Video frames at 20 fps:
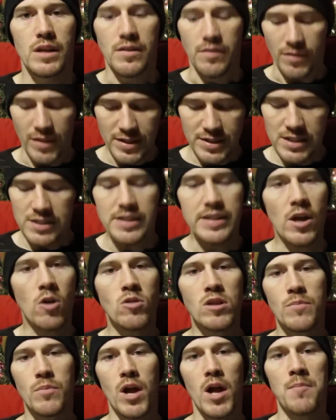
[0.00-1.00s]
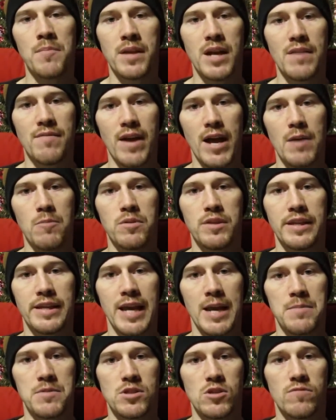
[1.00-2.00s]
This is the only problem that I've had with the
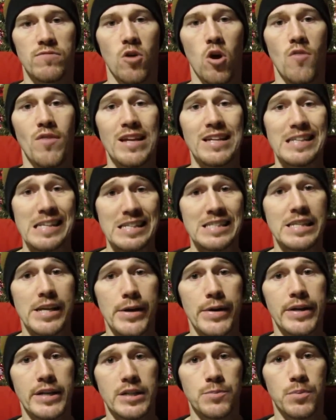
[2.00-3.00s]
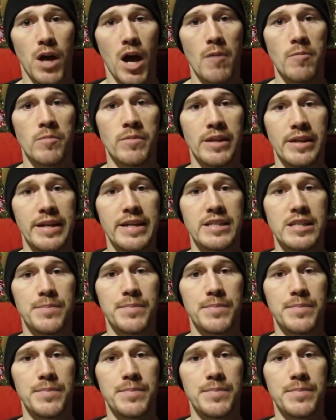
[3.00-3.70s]
game so far that's a serious problem that needs